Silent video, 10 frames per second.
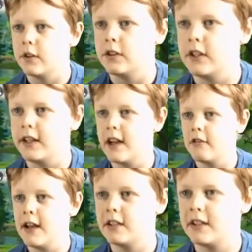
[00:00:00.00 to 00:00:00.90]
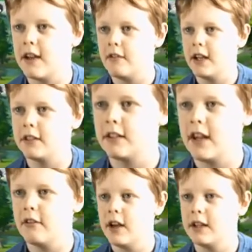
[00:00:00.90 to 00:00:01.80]
Yeah, get wrecked, get wrecked,
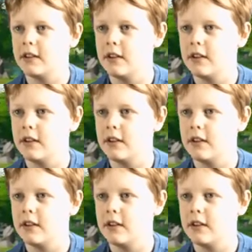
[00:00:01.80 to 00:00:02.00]
get wrecked.